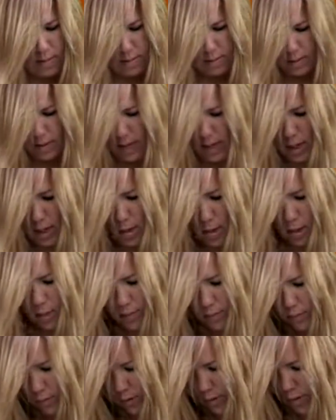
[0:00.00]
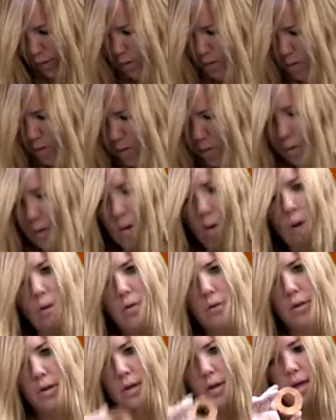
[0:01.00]
Then you use your whole
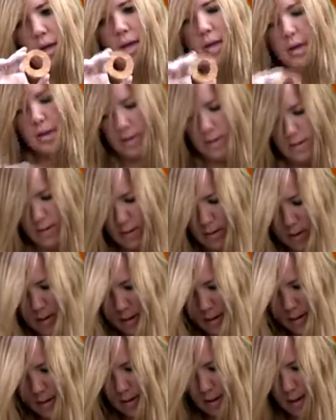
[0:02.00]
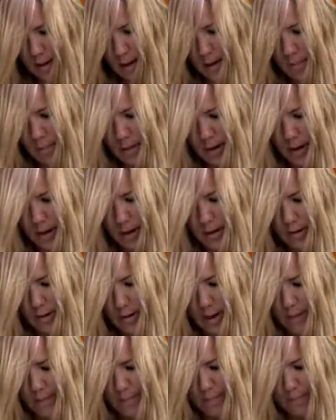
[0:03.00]
cookie and put it on
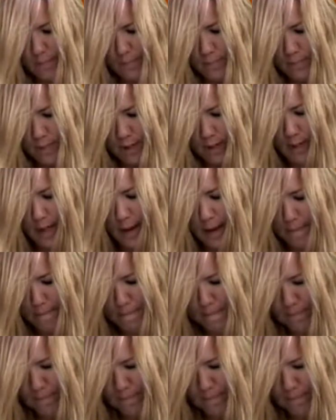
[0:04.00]
top, like that.